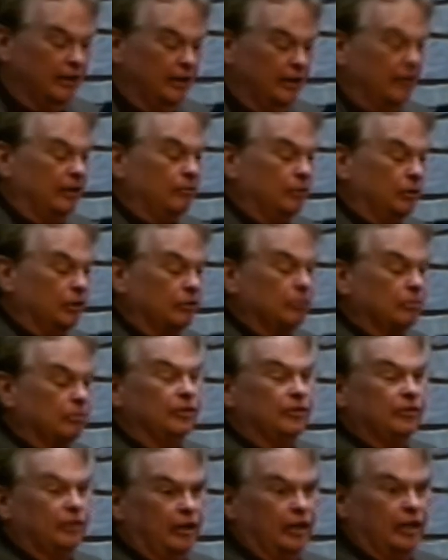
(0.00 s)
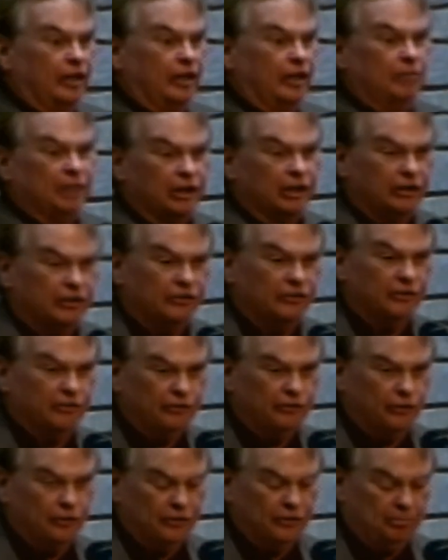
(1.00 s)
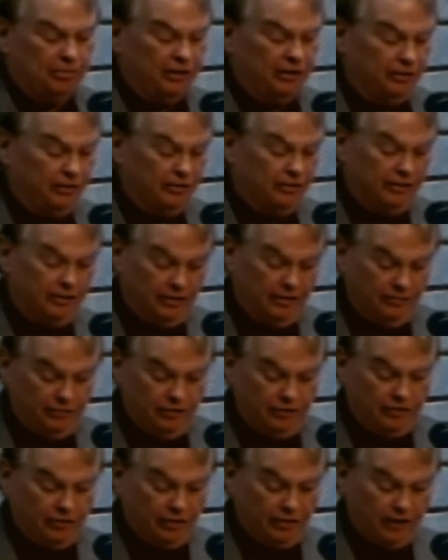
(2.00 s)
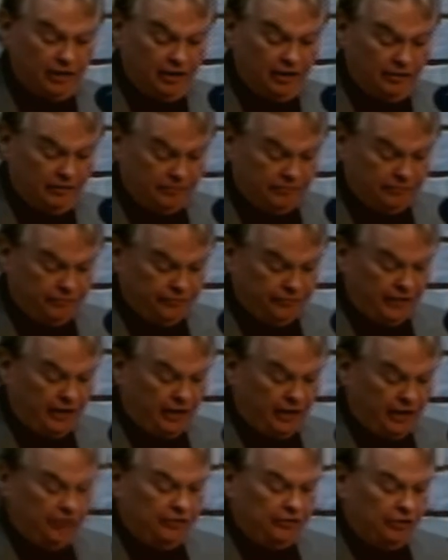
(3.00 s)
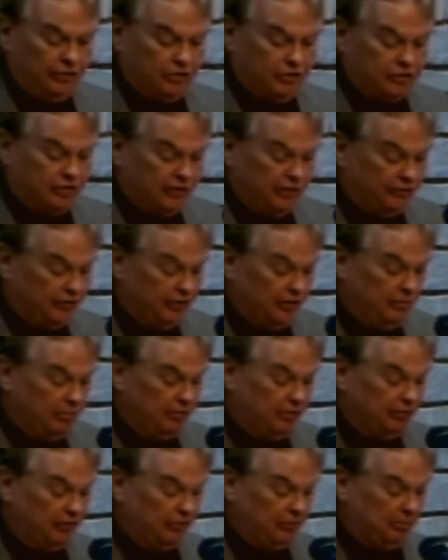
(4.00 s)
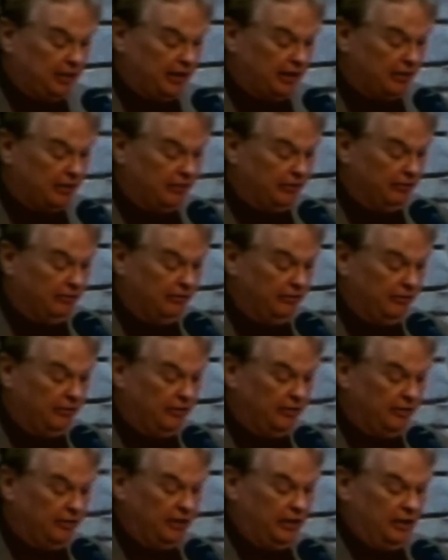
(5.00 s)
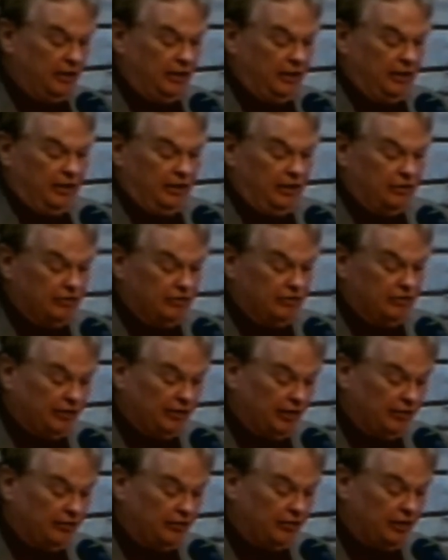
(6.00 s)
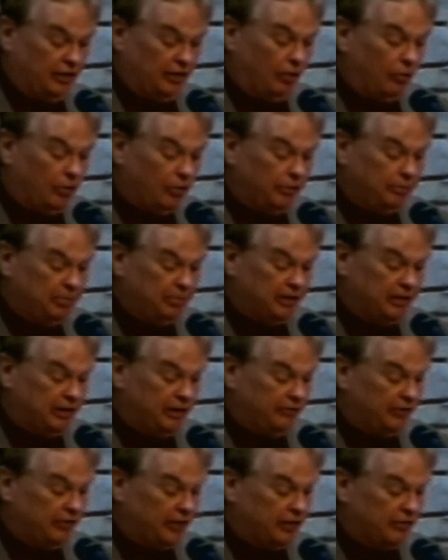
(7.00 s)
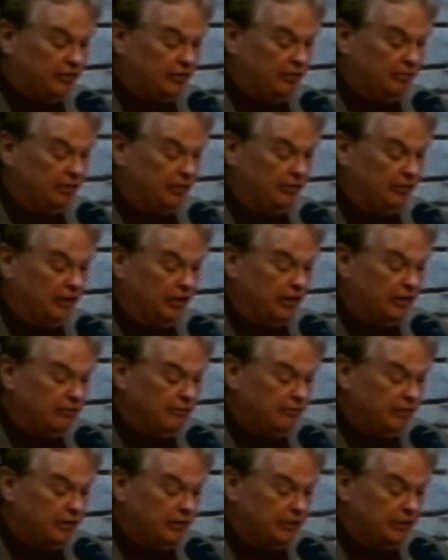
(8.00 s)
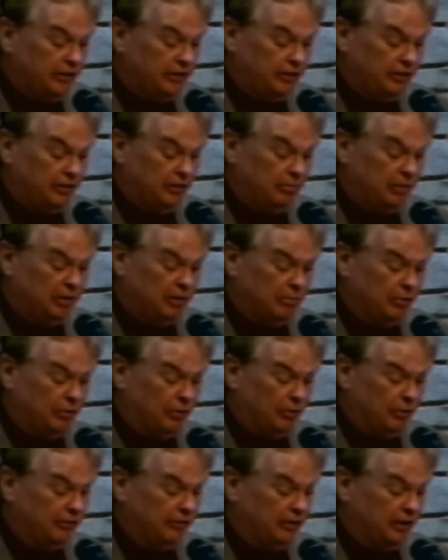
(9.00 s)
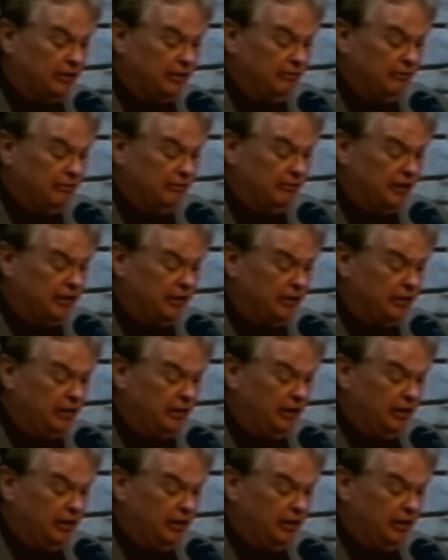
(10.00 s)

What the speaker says: Which was talked about as a first pillar of joy. So shifting perspective. And she says the old belief that she was an invalid and had been born to an invalid